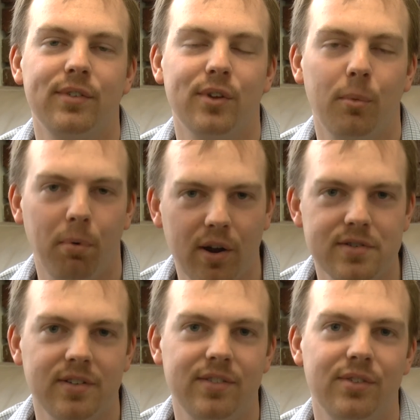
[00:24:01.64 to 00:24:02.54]
so
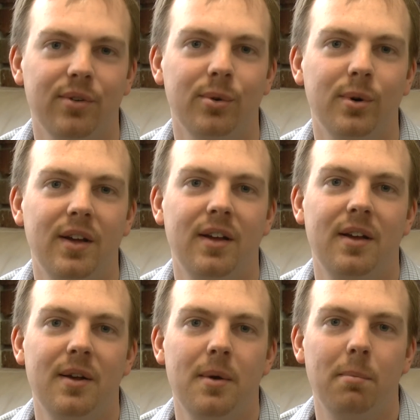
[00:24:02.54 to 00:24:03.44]
precious to
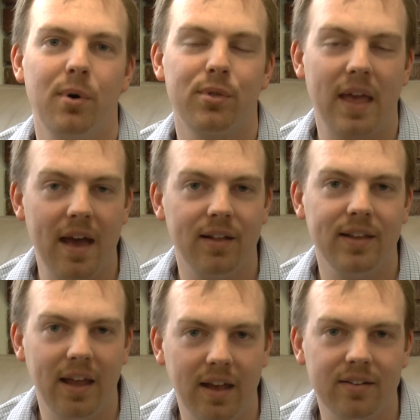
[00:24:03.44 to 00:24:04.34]
both
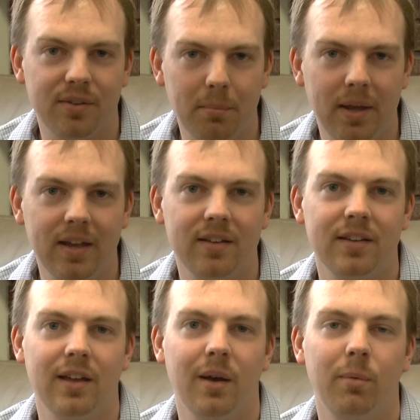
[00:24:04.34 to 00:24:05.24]
Callie and to me.
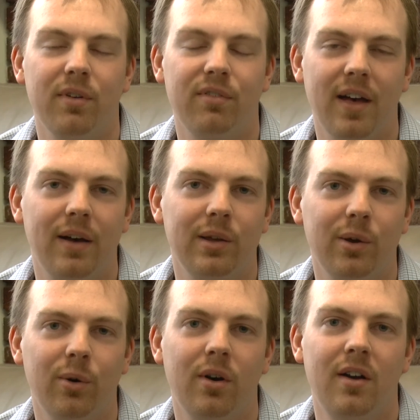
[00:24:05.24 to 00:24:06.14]
We
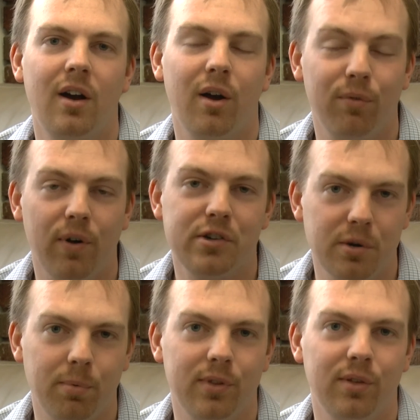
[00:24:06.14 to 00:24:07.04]
value our
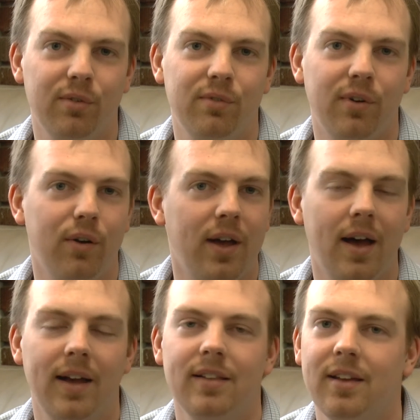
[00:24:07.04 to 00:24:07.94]
friendship with you very
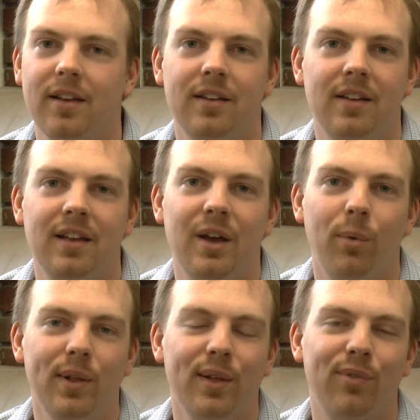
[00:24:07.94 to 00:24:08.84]
highly.
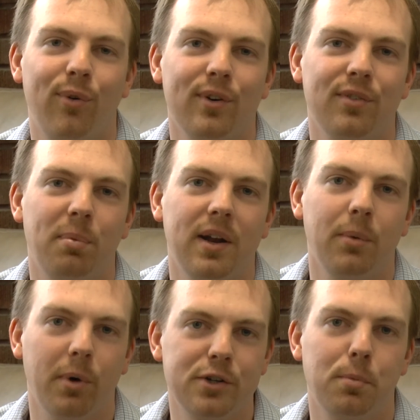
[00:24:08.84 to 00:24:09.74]
We look forward to
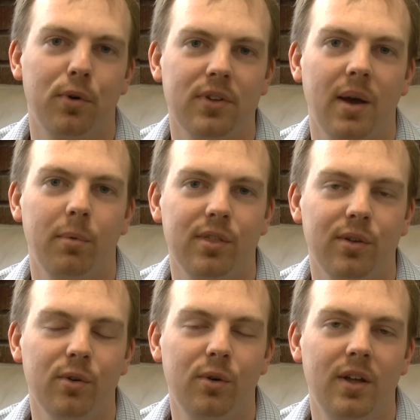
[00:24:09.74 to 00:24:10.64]
spending much more time with
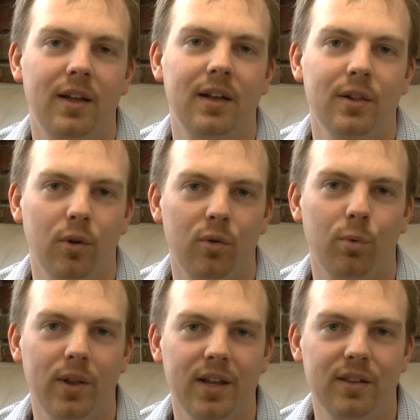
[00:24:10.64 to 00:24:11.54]
you, Lord
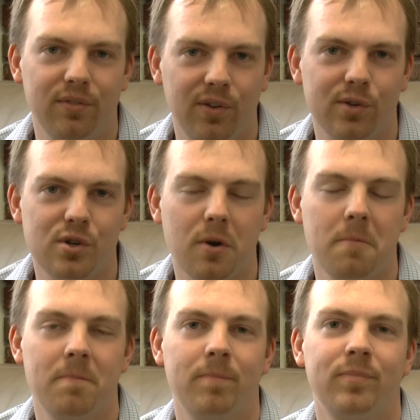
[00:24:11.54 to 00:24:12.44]
willing, in the future.
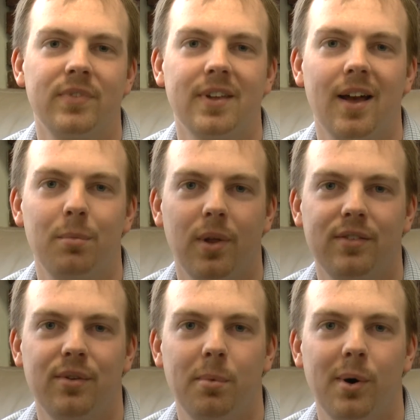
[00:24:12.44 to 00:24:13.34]
God bless you